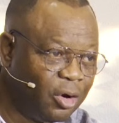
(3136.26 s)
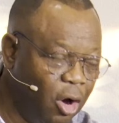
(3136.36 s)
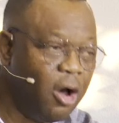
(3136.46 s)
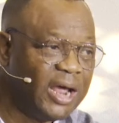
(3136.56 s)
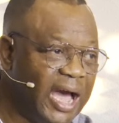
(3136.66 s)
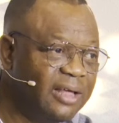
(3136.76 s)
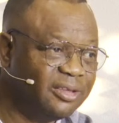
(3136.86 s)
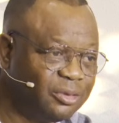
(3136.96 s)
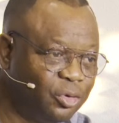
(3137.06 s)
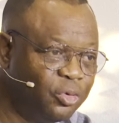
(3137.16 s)
God
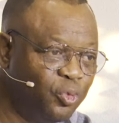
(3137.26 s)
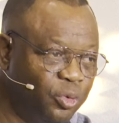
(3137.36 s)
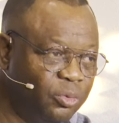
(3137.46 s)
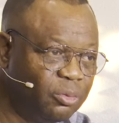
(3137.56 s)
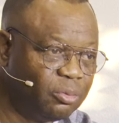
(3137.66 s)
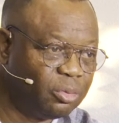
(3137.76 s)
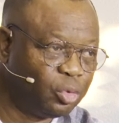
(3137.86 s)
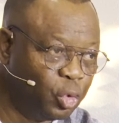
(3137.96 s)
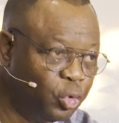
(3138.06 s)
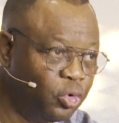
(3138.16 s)
has his own
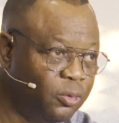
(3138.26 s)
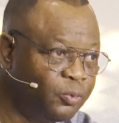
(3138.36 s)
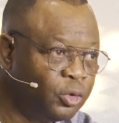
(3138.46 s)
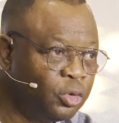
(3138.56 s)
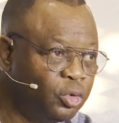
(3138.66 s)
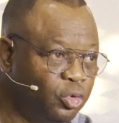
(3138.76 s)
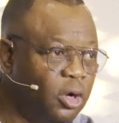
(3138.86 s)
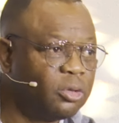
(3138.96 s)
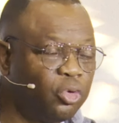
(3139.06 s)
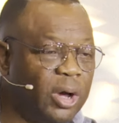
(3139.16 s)
to do.
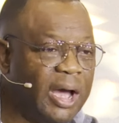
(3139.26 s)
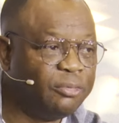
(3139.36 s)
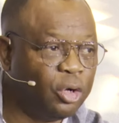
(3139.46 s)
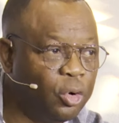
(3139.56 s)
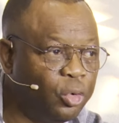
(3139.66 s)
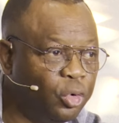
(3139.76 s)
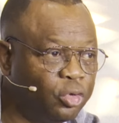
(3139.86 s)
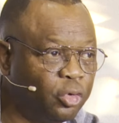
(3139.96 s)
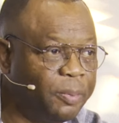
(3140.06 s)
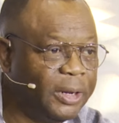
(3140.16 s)
You also have your own
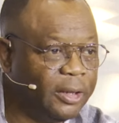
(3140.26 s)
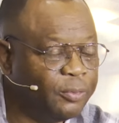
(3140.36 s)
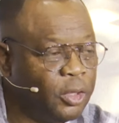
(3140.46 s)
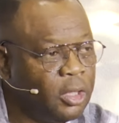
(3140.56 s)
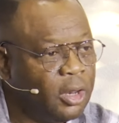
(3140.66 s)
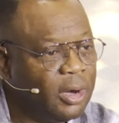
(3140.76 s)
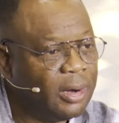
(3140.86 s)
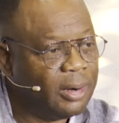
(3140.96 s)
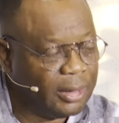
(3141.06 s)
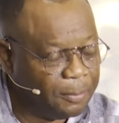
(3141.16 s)
role to play.
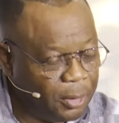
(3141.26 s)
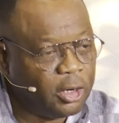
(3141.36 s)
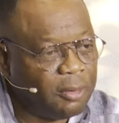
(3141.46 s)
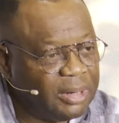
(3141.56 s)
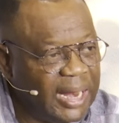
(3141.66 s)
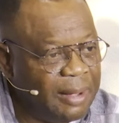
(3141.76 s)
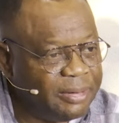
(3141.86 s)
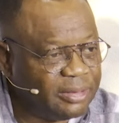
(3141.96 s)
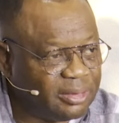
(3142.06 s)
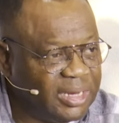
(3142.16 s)
The blood of the
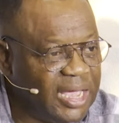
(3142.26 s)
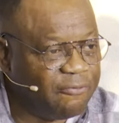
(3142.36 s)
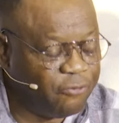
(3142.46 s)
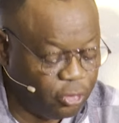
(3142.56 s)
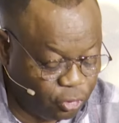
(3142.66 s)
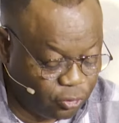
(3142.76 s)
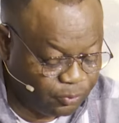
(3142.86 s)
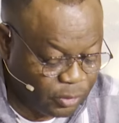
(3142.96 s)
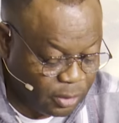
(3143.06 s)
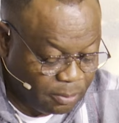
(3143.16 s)
lamb is there for
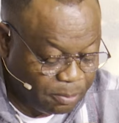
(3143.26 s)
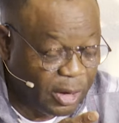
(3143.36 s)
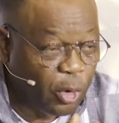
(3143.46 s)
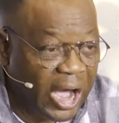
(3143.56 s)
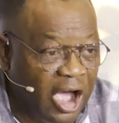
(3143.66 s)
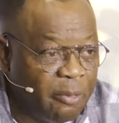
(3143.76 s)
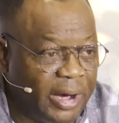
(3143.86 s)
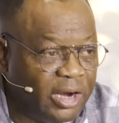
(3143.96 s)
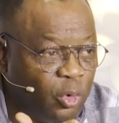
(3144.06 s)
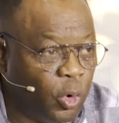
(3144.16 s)
you, but I
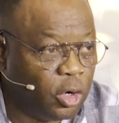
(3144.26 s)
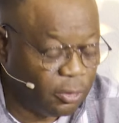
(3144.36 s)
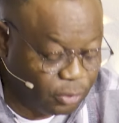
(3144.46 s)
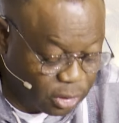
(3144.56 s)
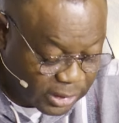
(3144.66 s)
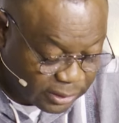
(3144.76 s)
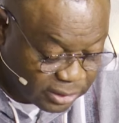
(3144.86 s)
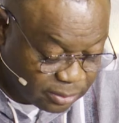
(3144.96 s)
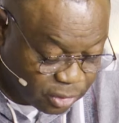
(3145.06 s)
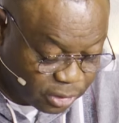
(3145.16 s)
by the word of your
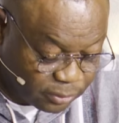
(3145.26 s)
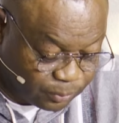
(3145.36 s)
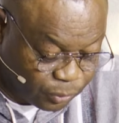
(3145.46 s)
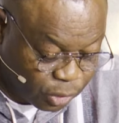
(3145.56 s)
testimony.